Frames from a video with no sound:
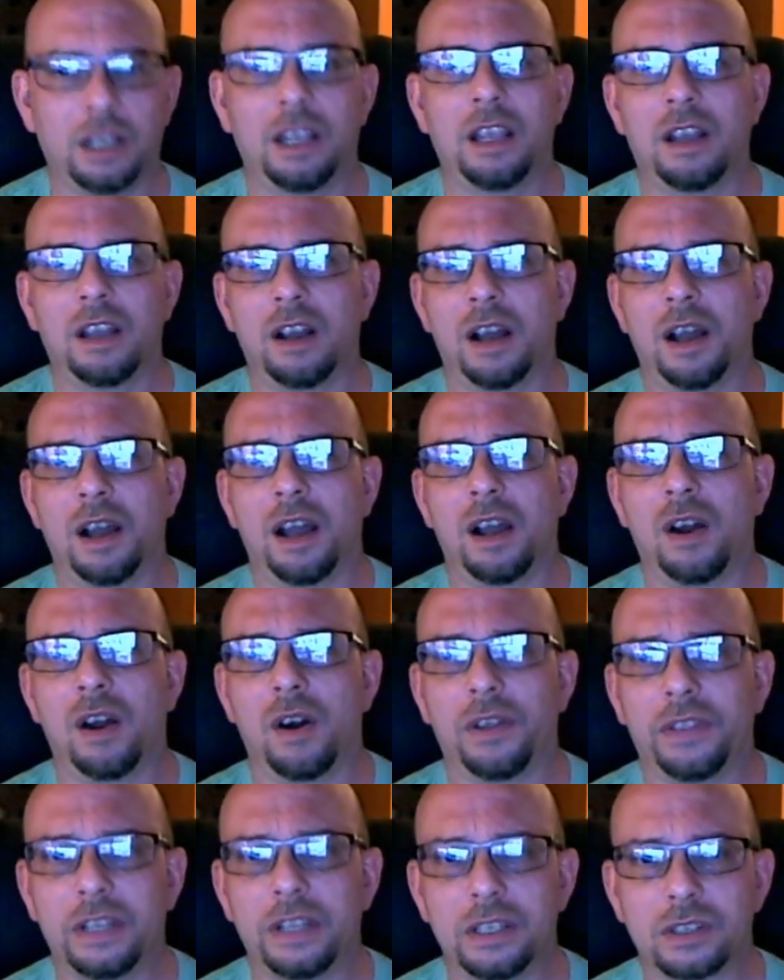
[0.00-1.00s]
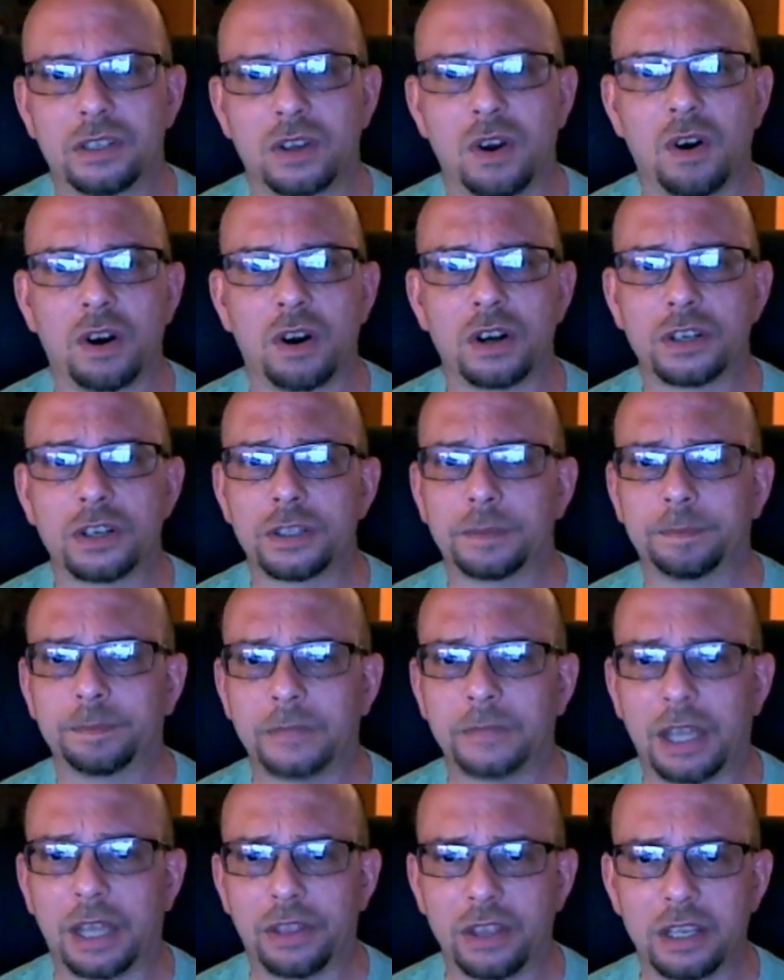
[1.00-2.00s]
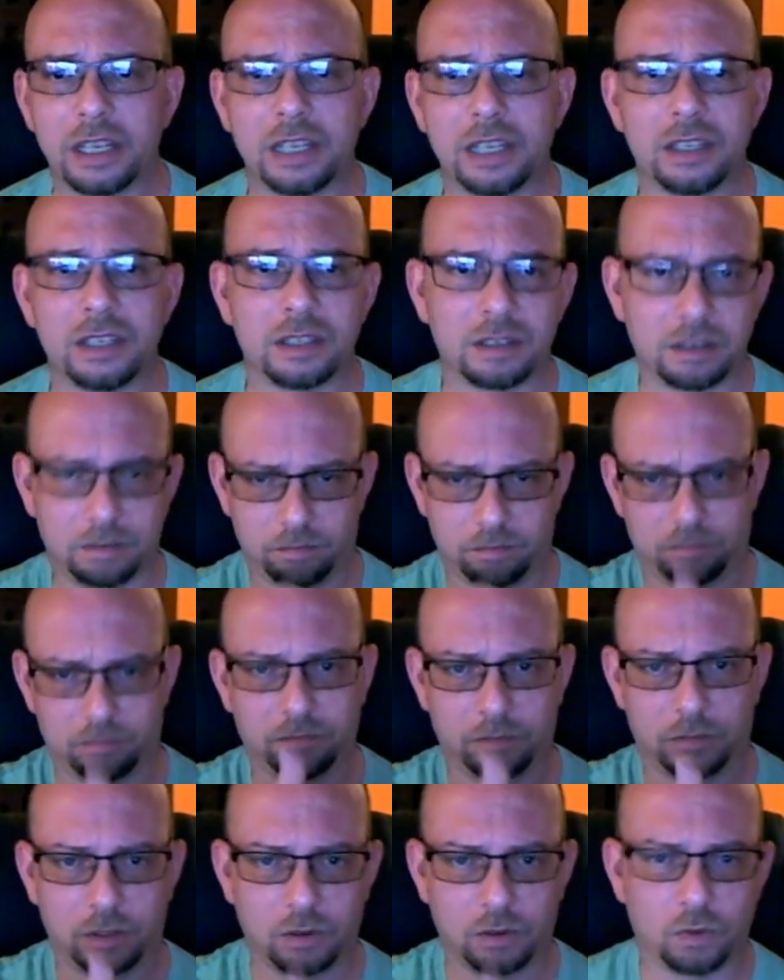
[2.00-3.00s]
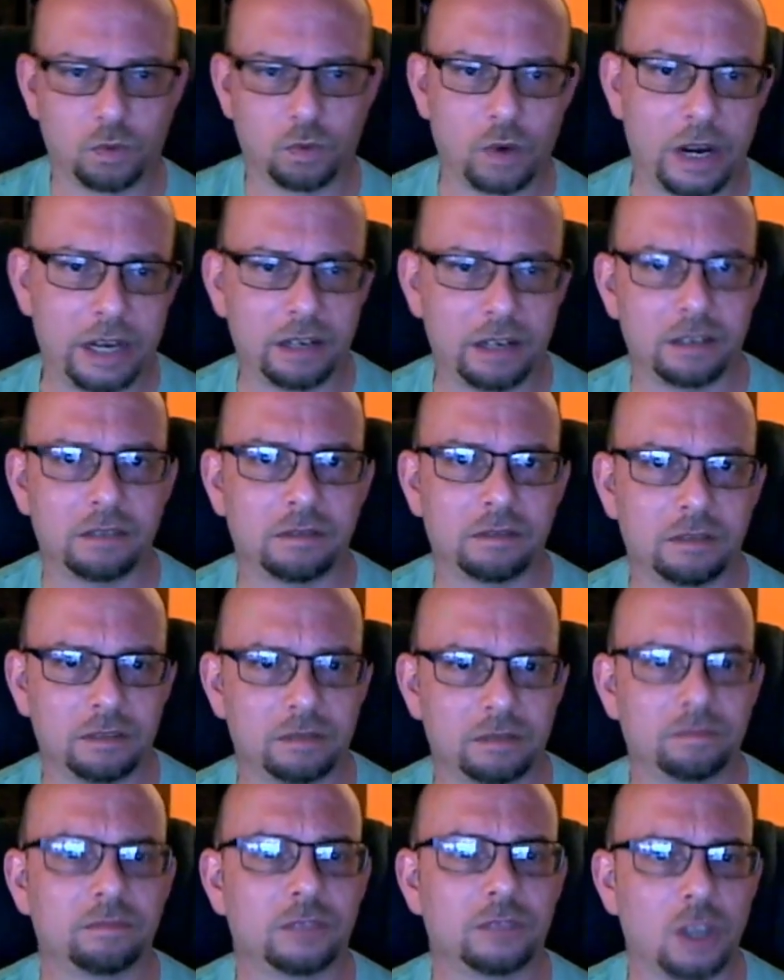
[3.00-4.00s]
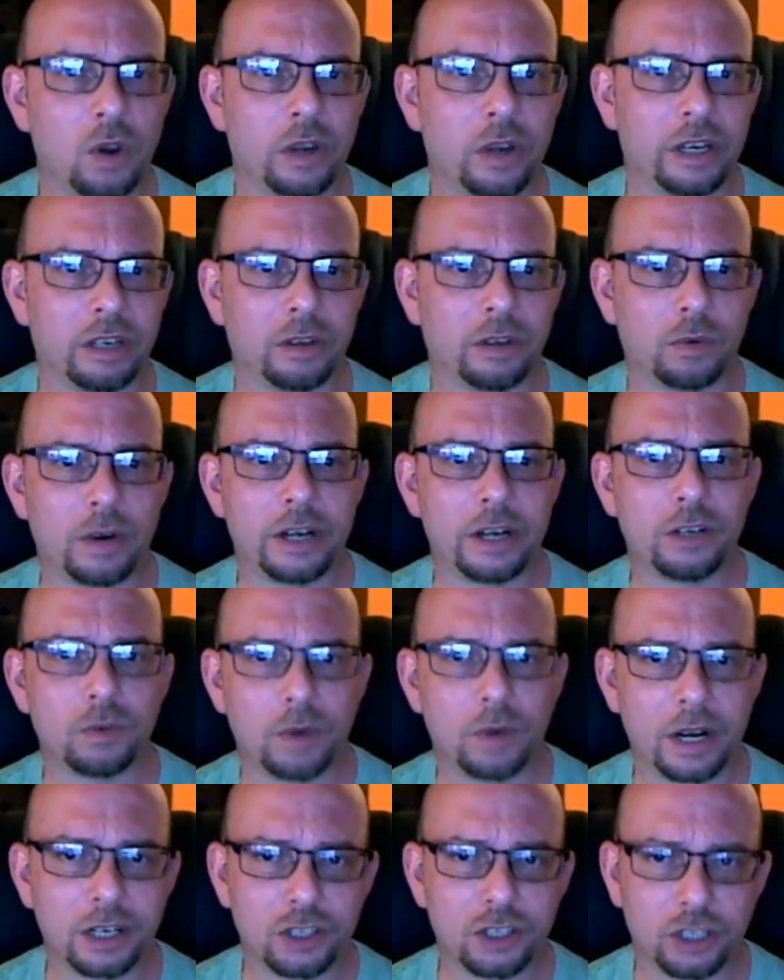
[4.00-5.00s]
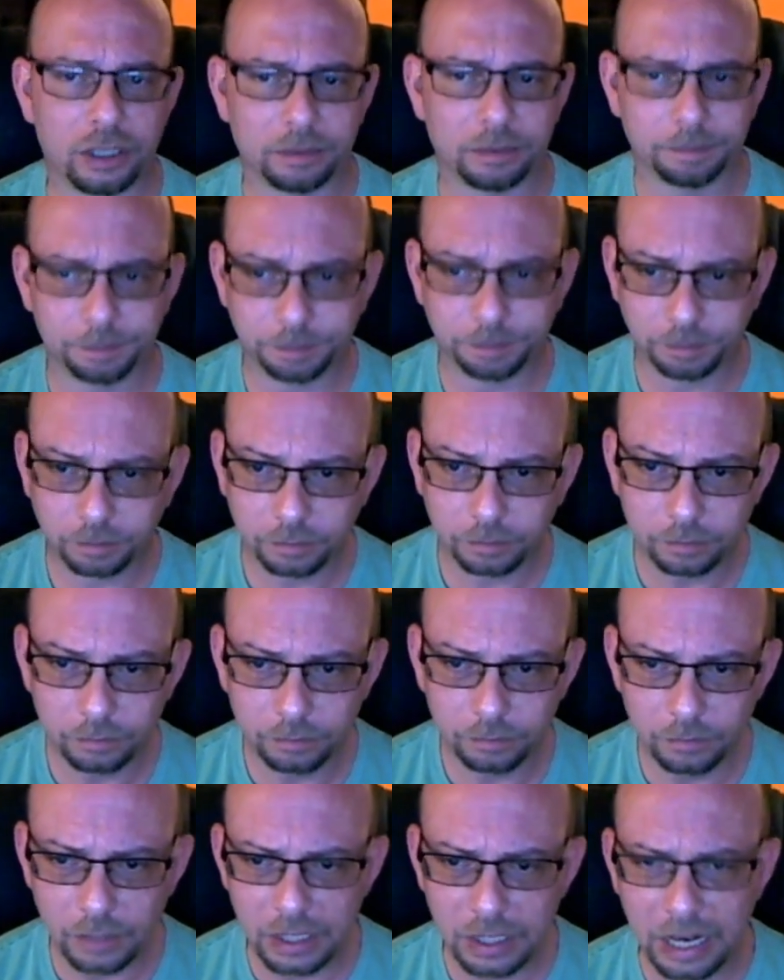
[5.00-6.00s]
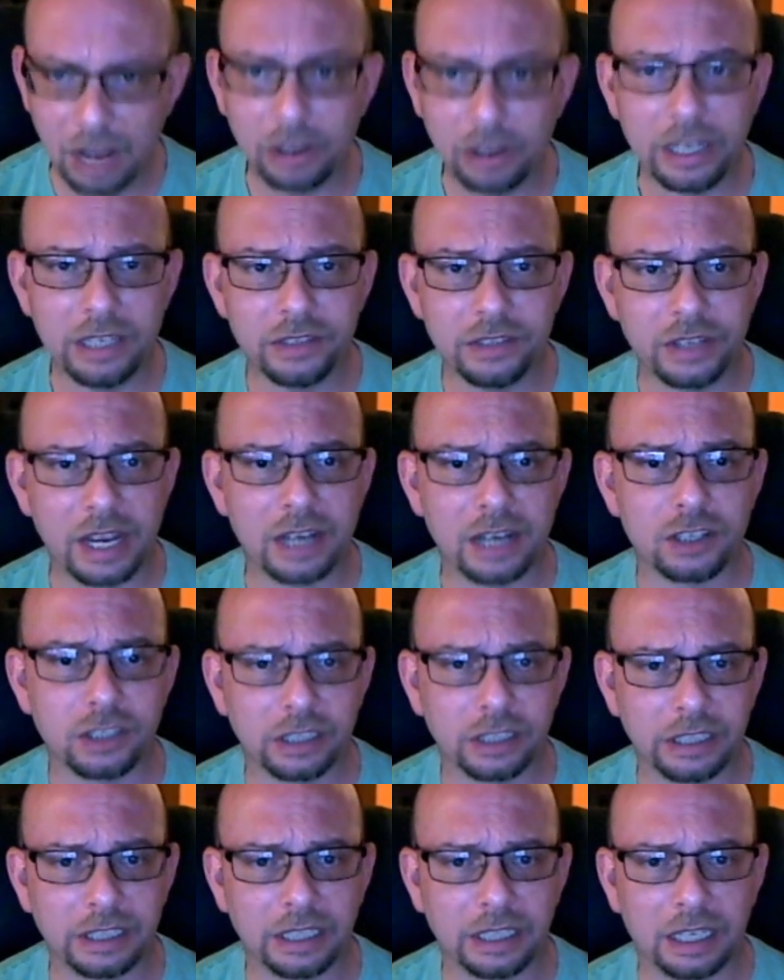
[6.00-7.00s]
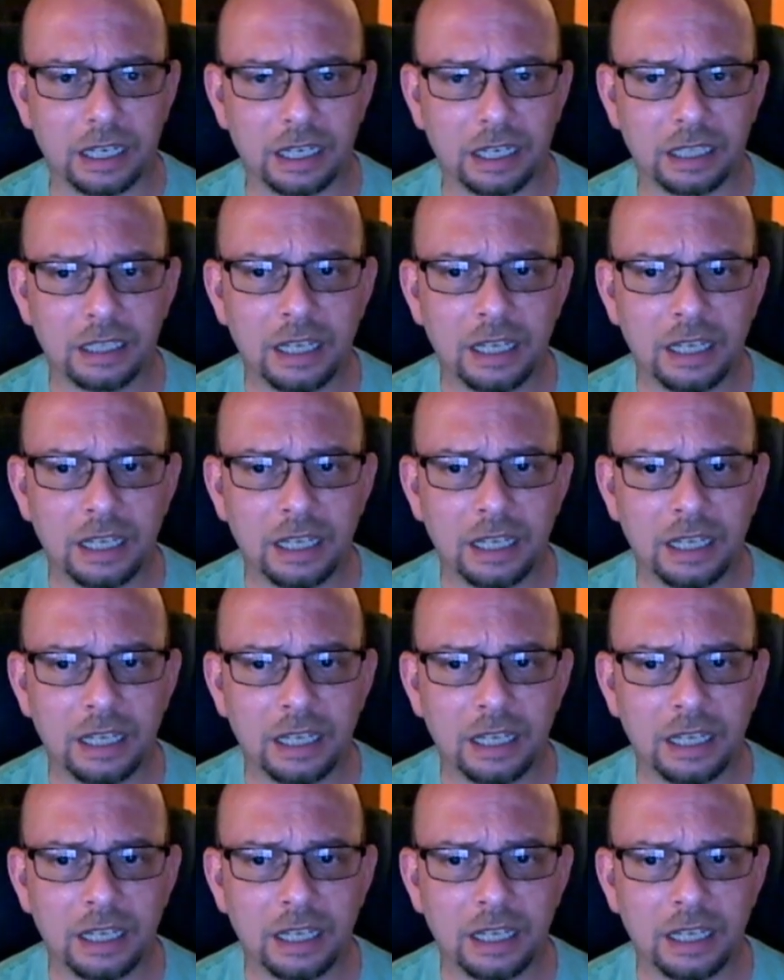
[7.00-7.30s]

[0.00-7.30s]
uh, on these cars. I think he's right going in the right direction. Now he's actually uh,